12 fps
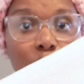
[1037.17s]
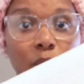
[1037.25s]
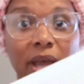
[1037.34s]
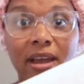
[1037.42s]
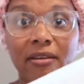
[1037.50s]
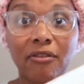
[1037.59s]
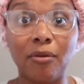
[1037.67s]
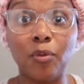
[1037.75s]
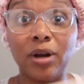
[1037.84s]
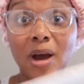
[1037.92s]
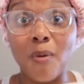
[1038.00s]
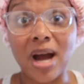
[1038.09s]
wet from
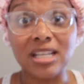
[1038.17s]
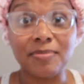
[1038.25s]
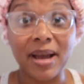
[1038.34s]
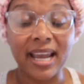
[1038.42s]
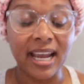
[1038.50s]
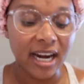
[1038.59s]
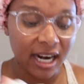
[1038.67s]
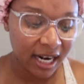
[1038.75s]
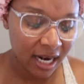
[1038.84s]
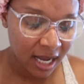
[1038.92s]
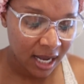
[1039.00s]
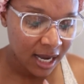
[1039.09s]
when I wash my
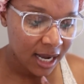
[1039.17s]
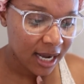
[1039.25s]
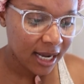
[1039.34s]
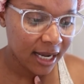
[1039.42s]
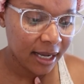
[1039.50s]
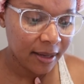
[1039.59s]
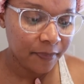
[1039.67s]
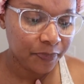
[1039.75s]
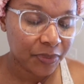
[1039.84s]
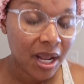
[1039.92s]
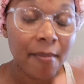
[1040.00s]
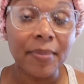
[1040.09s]
hair.
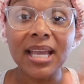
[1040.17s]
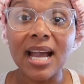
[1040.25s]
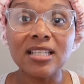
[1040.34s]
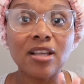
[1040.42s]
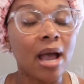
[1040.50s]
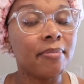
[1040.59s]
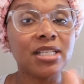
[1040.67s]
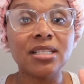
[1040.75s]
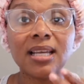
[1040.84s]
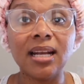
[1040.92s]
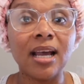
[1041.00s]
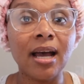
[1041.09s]
But yeah, so I'm just
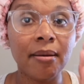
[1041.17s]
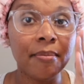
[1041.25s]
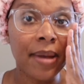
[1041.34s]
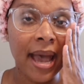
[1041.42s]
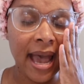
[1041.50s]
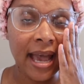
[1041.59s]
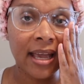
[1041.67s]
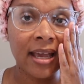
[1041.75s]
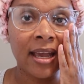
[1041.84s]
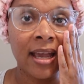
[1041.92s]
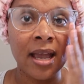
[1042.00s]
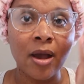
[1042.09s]
gonna come
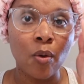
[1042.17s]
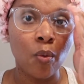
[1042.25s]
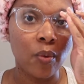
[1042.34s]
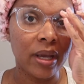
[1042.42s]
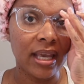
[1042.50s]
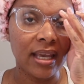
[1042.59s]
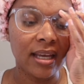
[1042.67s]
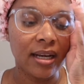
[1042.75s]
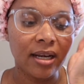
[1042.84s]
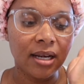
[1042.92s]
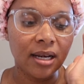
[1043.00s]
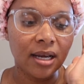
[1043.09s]
back
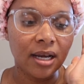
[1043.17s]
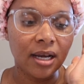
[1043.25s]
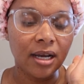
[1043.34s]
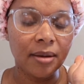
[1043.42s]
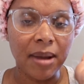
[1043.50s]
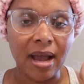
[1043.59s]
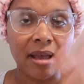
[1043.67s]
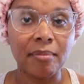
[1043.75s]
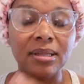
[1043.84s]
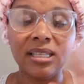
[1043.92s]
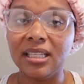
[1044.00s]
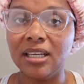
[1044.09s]
when I
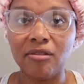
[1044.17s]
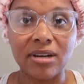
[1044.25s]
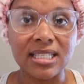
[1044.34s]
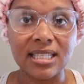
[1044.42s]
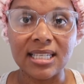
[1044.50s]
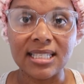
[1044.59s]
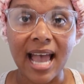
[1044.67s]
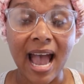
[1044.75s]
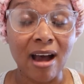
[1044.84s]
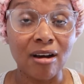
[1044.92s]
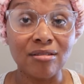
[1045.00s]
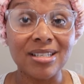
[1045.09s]
completely rinse this
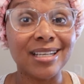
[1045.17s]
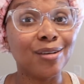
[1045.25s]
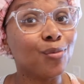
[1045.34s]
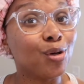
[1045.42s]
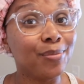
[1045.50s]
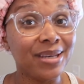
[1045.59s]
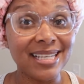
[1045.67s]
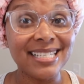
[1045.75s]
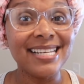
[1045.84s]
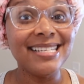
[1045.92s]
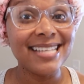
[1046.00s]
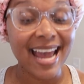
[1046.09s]
out. It will be
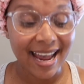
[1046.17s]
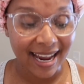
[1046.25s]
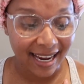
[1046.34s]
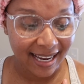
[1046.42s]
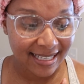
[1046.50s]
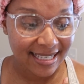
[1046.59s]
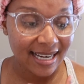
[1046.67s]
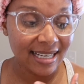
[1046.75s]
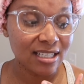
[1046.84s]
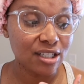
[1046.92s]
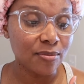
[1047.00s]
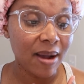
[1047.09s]
today because I need
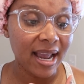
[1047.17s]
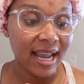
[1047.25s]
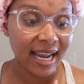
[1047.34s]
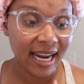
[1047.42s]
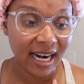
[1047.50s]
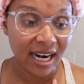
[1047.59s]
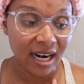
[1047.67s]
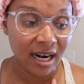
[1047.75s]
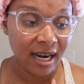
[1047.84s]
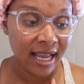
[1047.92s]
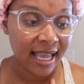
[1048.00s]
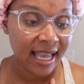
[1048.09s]
to do my hair